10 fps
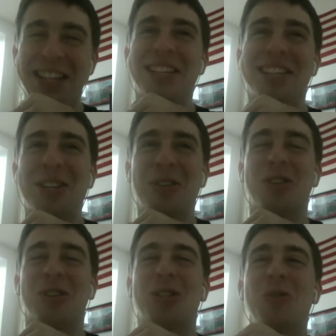this year is
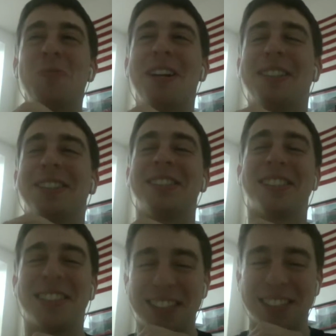2 minutes and
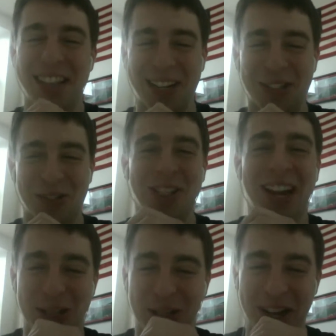16 seconds for the
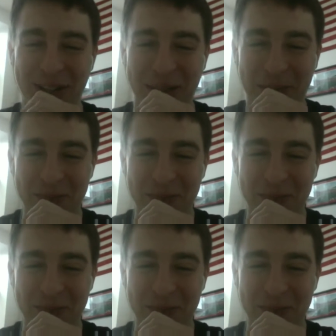national anthem.